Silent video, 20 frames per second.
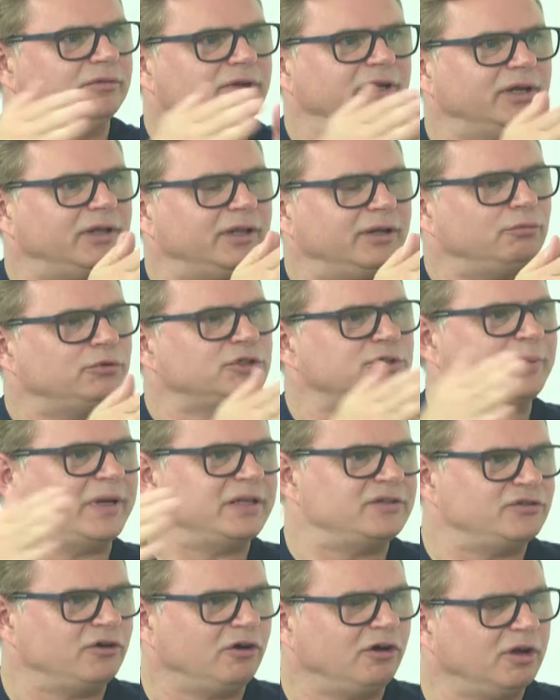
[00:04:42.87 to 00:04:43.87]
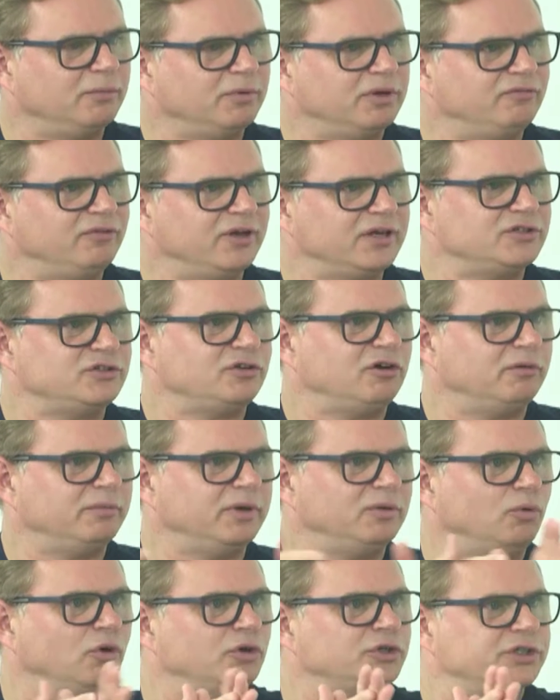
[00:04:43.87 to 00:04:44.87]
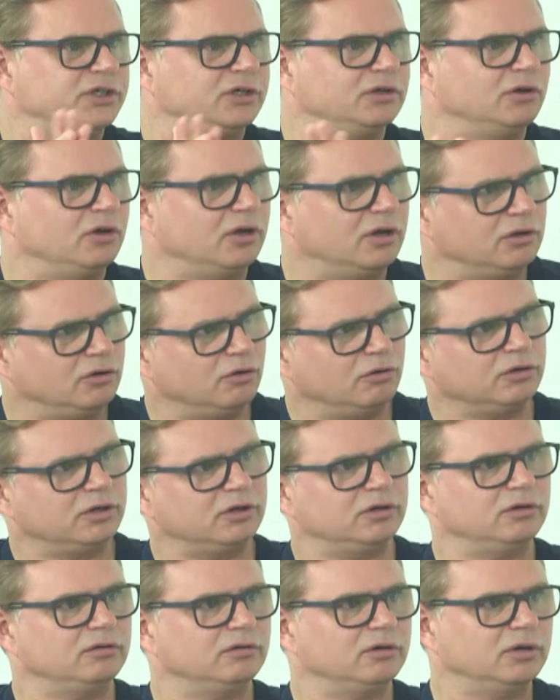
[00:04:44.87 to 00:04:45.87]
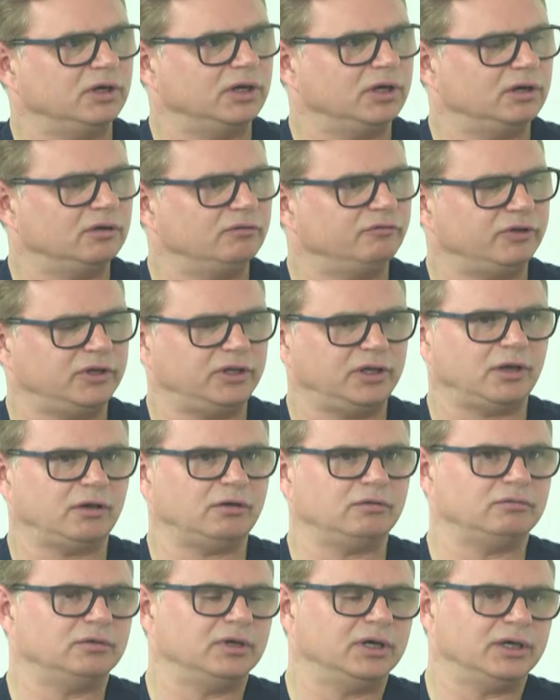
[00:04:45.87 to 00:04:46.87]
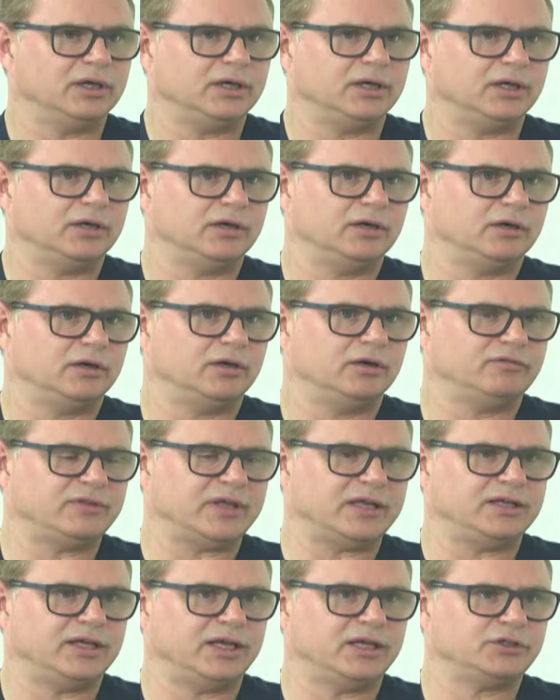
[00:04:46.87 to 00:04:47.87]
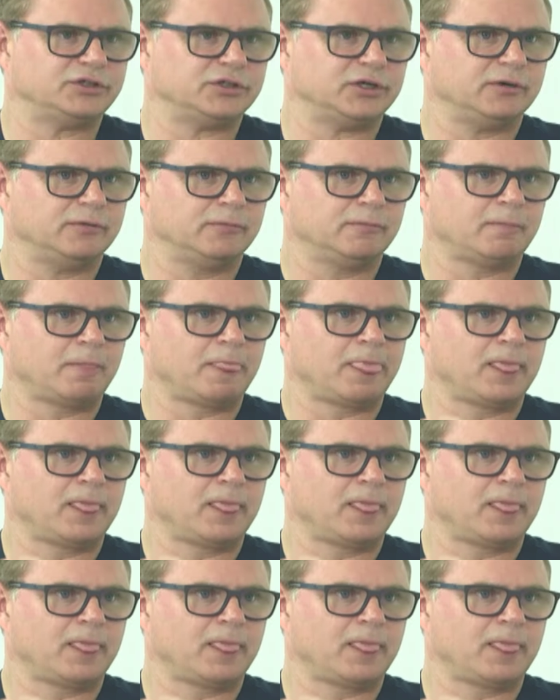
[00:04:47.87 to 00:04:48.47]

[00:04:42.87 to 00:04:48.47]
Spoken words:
you know, they will spend time and invest time in watching a longer video of that nature.